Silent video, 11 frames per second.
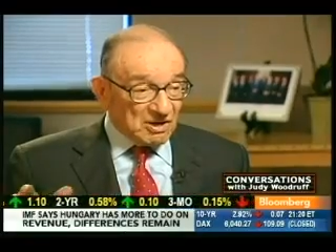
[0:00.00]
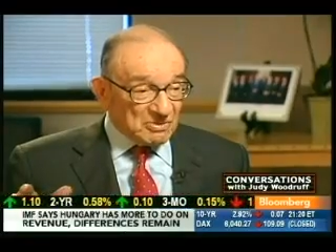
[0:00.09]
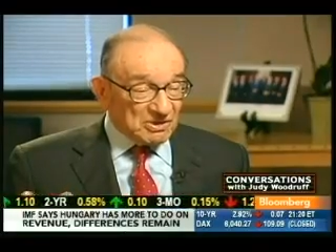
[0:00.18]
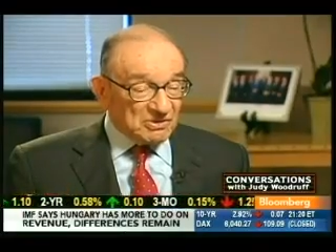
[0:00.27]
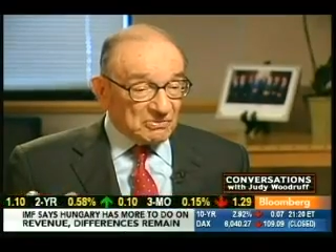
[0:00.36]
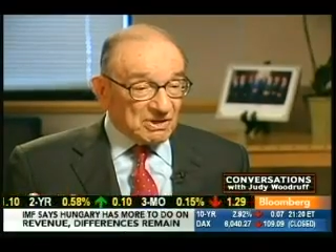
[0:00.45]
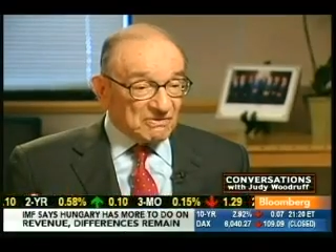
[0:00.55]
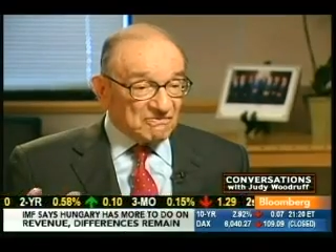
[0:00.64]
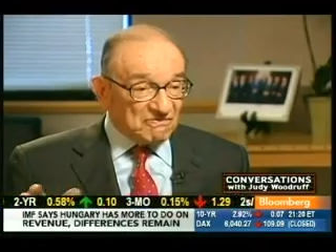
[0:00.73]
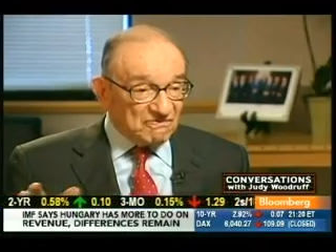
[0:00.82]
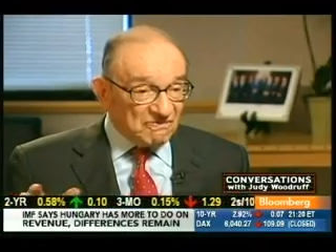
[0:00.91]
We're going to be
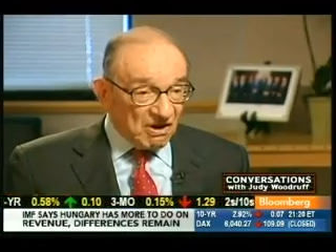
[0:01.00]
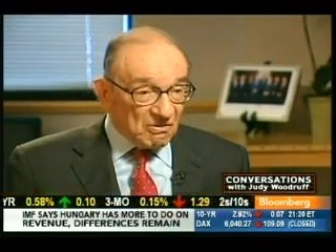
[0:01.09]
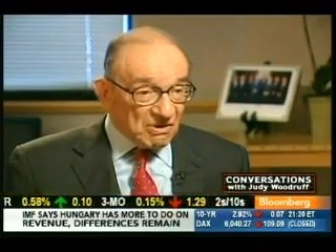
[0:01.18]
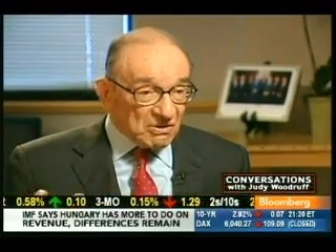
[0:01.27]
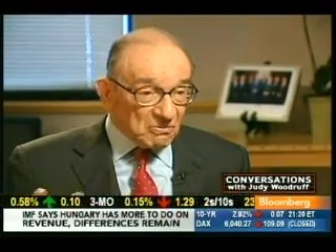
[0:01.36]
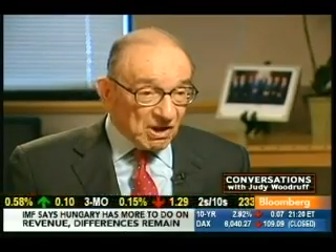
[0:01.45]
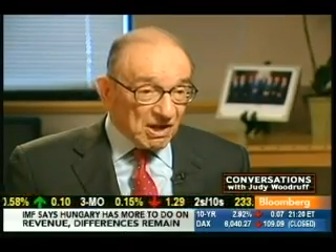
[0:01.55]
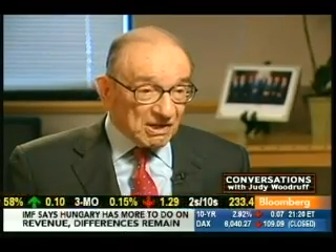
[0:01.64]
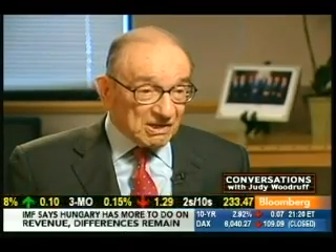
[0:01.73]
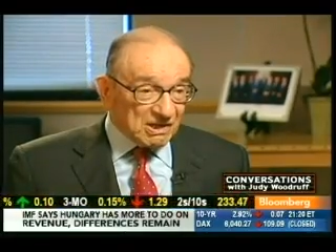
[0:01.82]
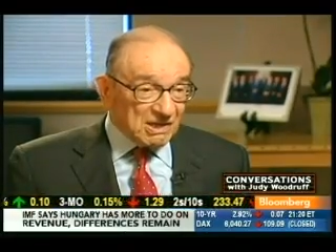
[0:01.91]
doing
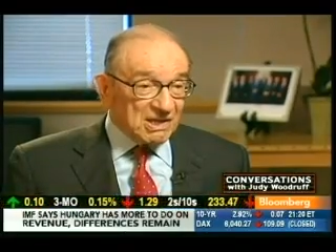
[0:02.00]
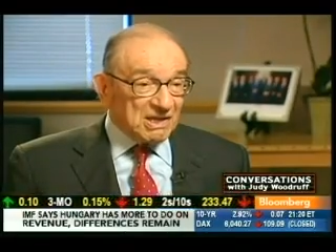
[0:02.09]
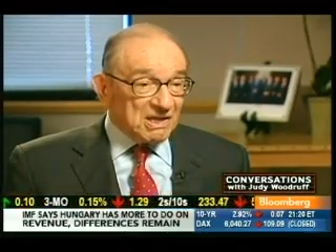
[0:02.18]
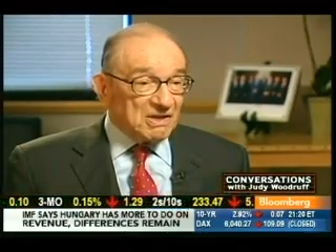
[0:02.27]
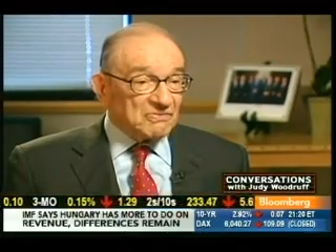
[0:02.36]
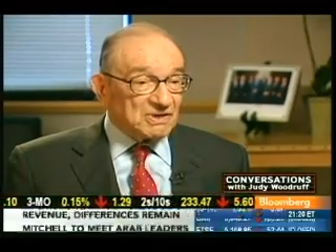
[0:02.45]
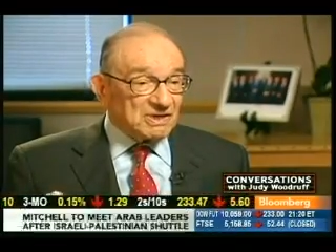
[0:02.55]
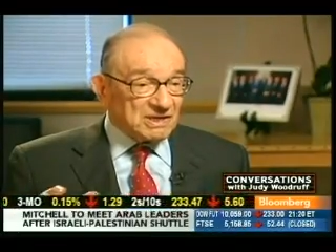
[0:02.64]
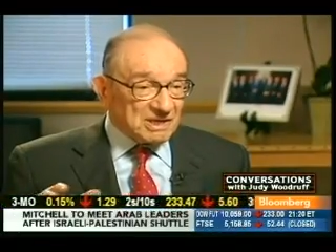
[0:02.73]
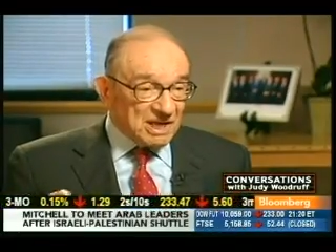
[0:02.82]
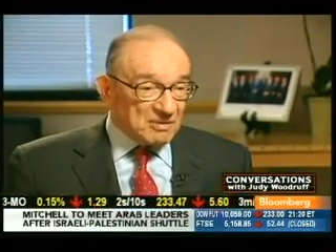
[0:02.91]
very well
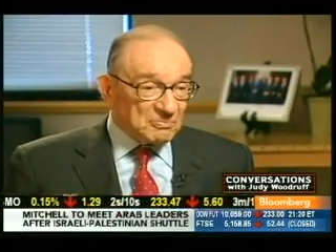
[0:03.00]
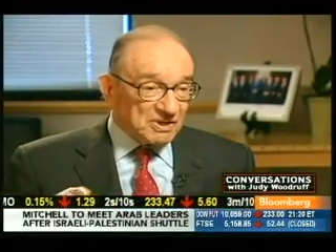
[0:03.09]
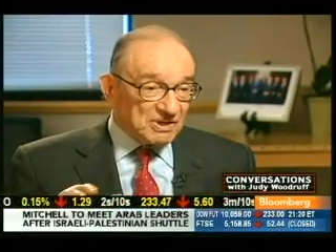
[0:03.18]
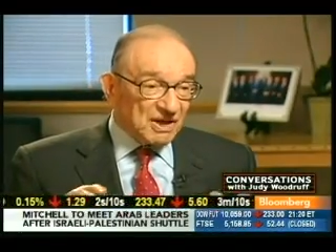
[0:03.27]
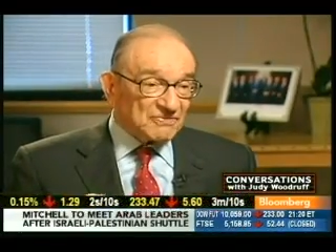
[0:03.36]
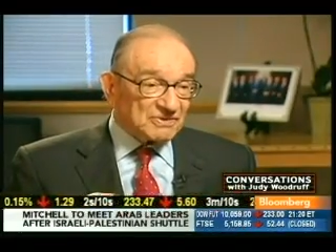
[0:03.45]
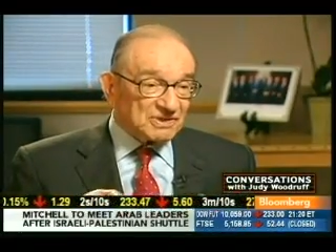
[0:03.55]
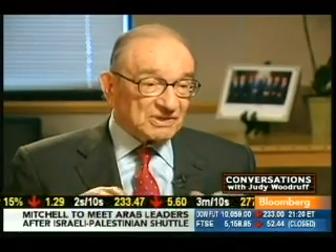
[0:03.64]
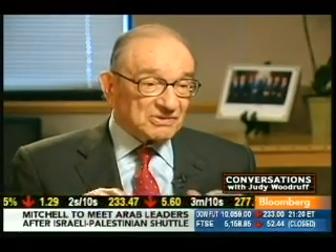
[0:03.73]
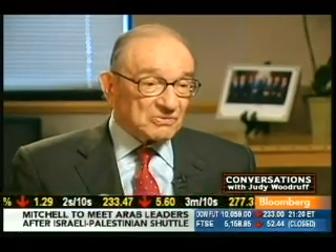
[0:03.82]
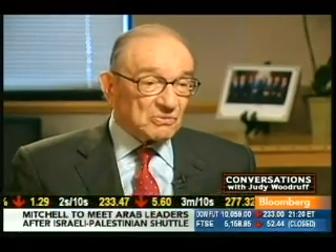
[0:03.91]
if we can keep the
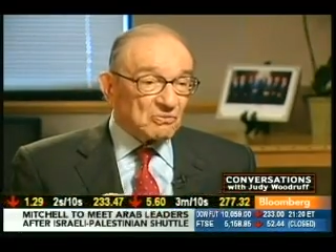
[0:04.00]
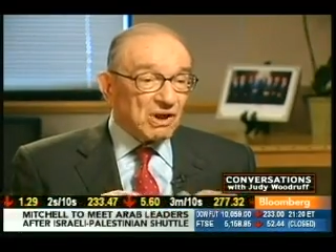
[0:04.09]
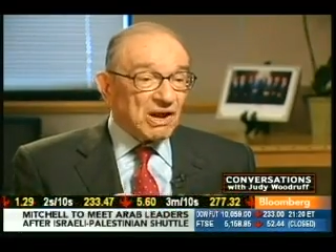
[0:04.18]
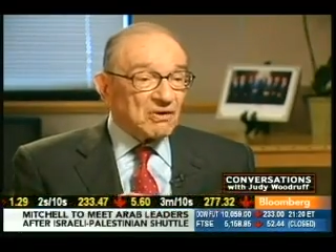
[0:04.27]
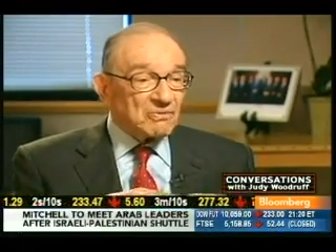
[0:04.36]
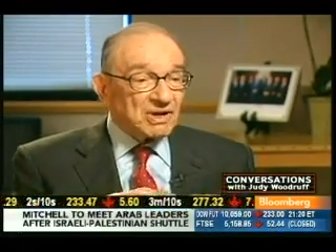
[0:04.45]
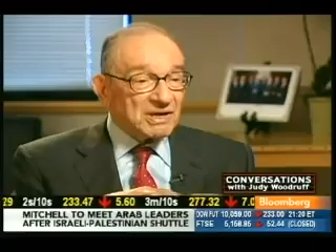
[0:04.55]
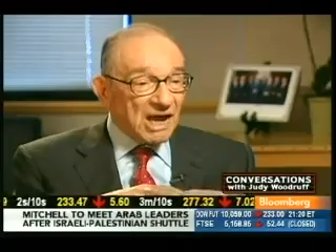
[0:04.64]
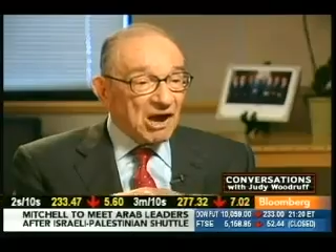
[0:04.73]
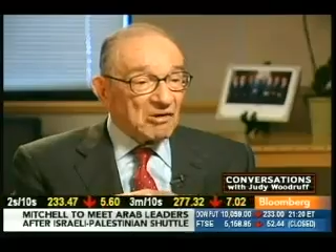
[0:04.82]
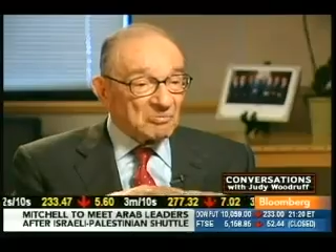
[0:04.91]
deficit to
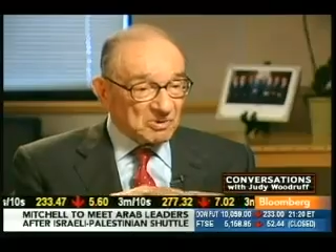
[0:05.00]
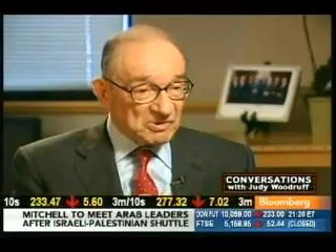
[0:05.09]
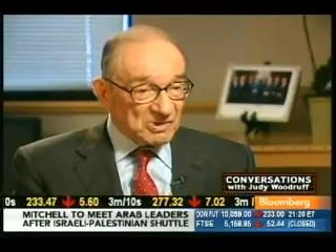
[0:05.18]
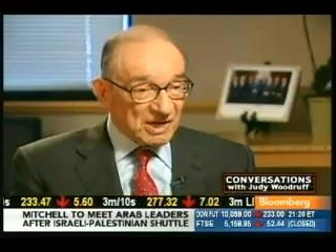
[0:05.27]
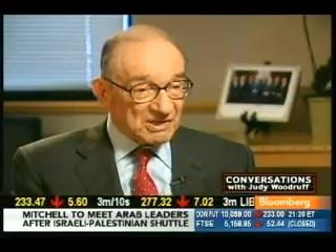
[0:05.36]
where we're now